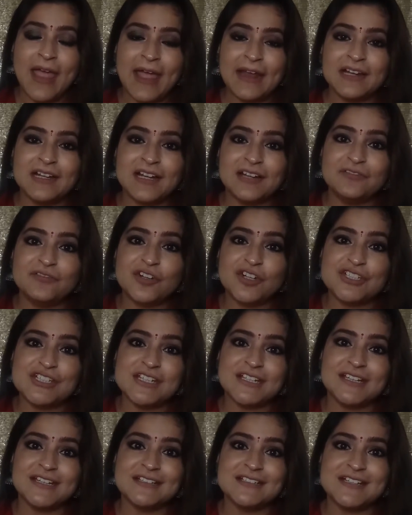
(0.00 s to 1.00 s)
and
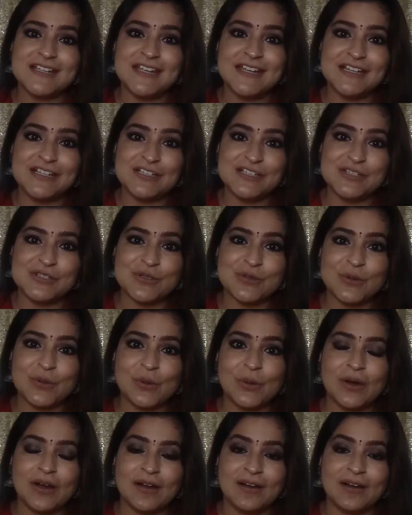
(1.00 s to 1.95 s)
converting it into